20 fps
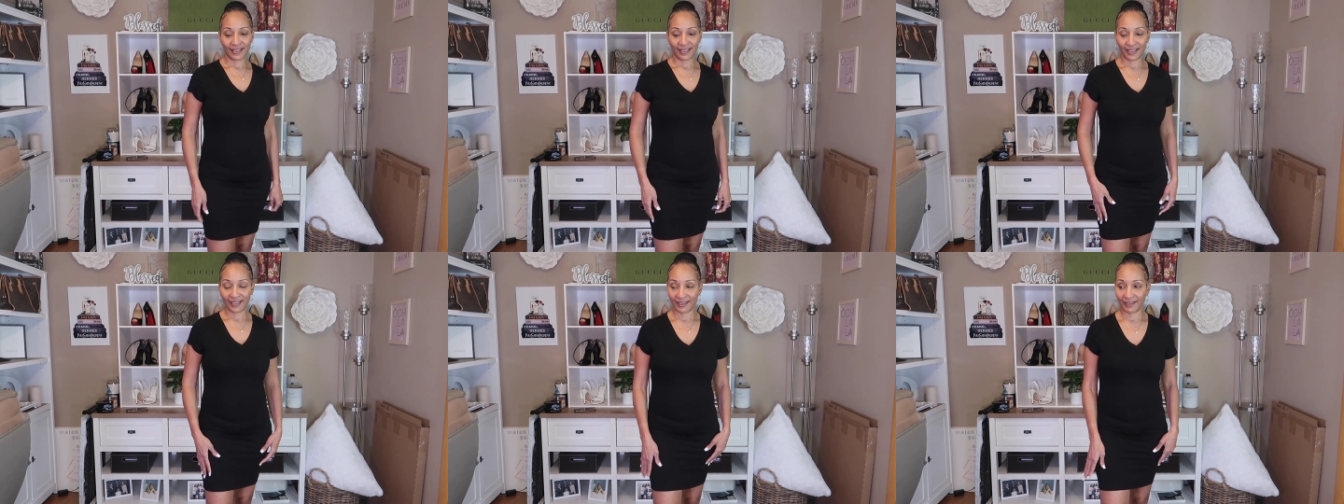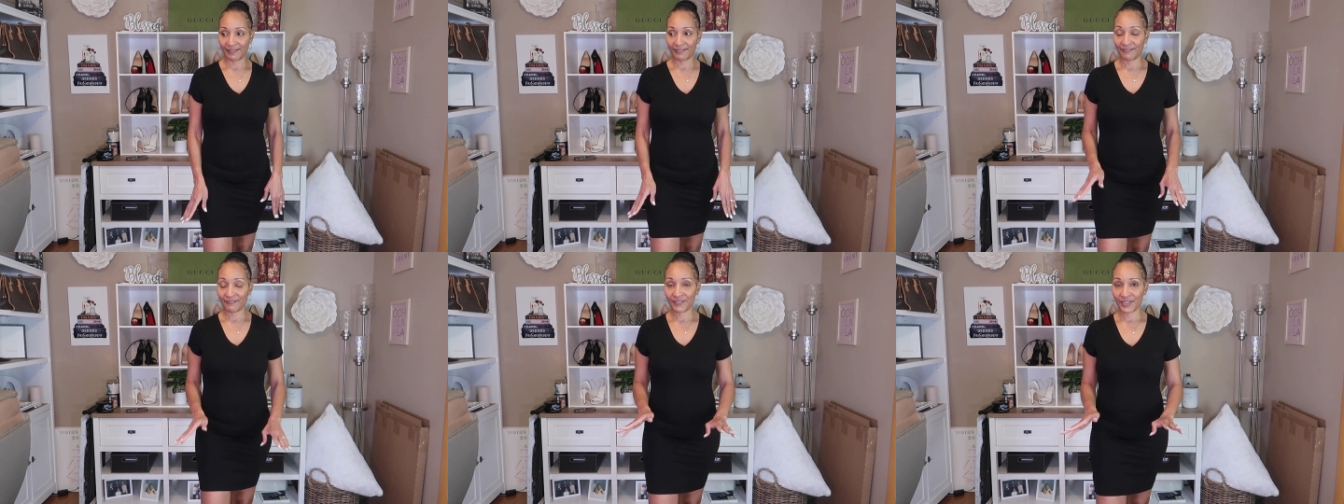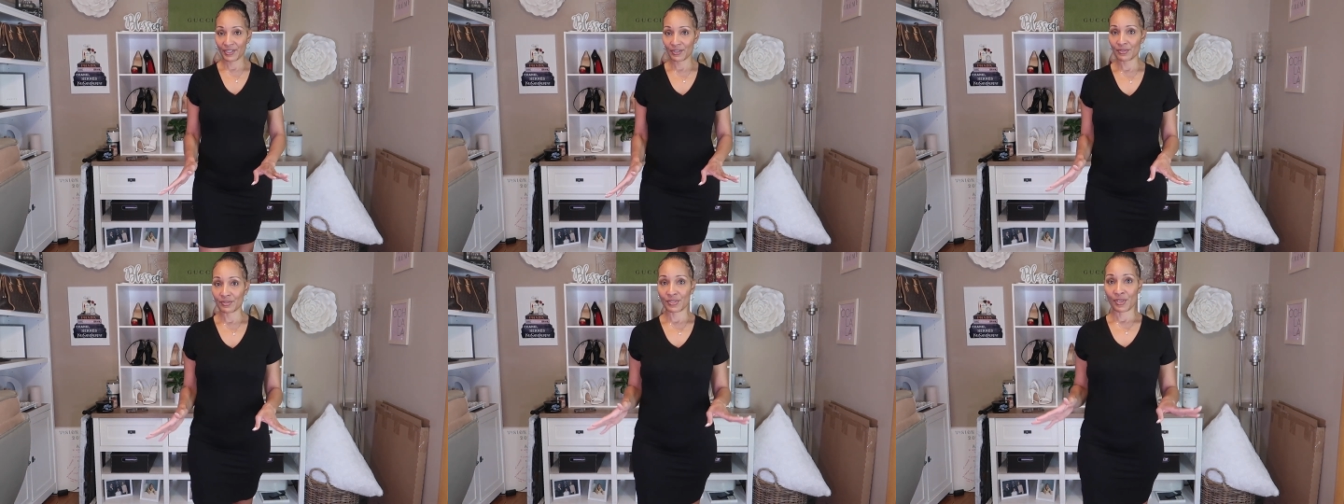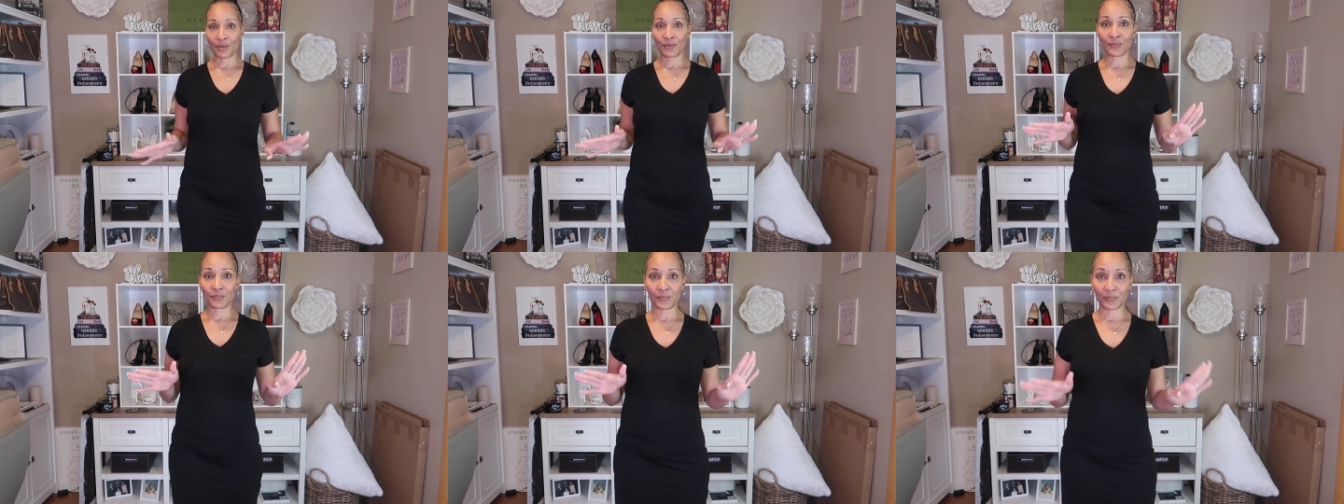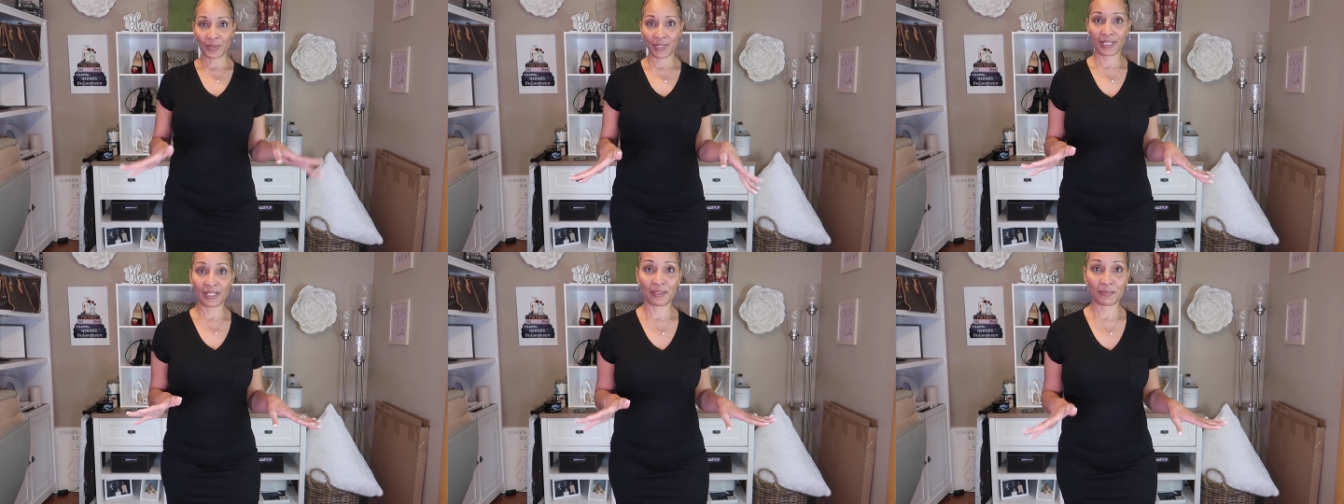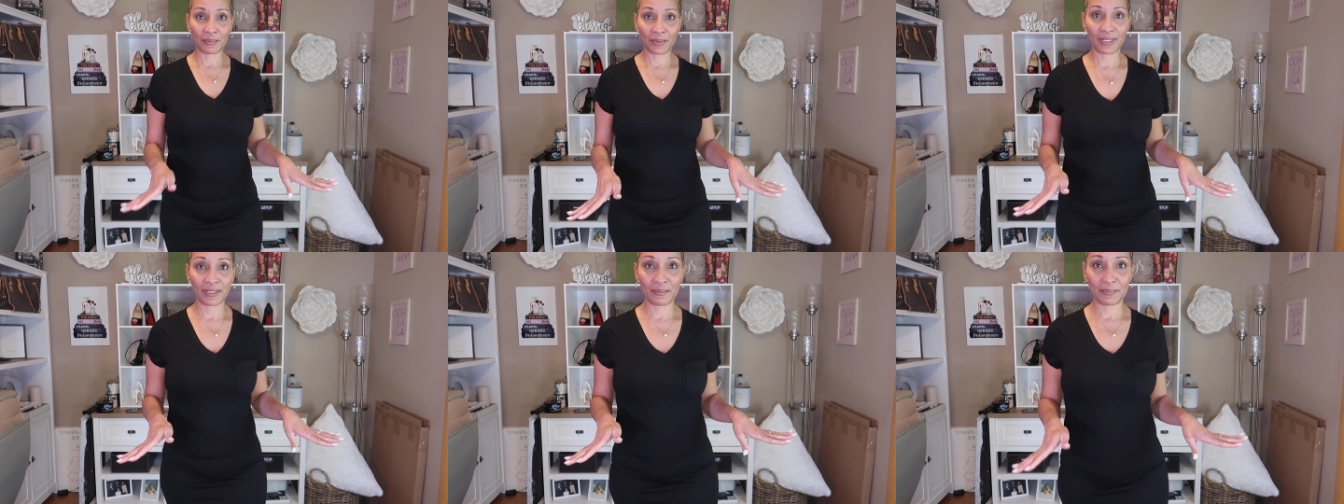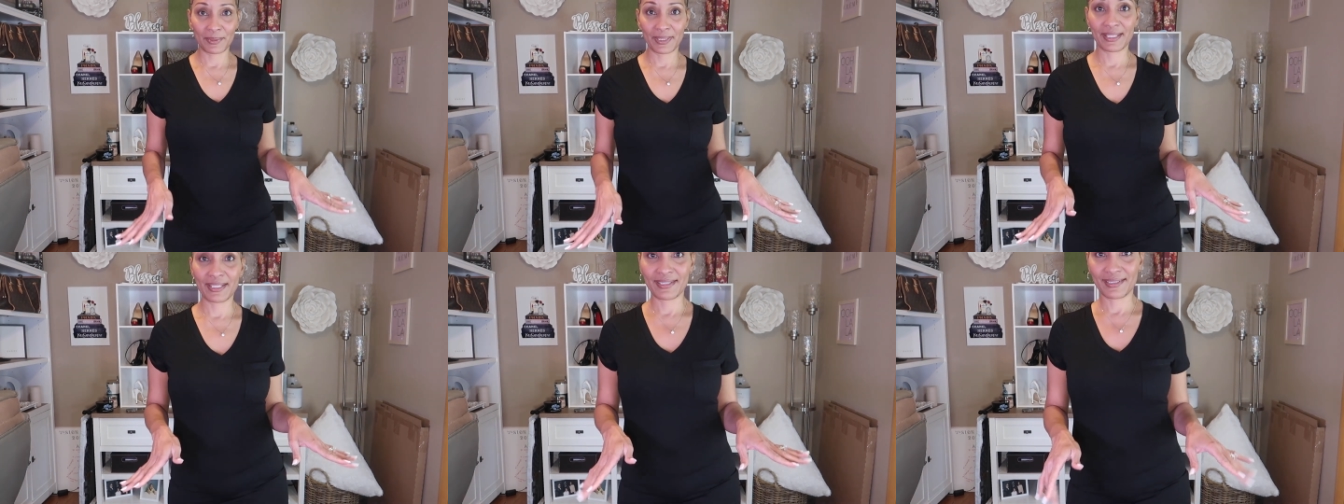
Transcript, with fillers: and feels really, really, really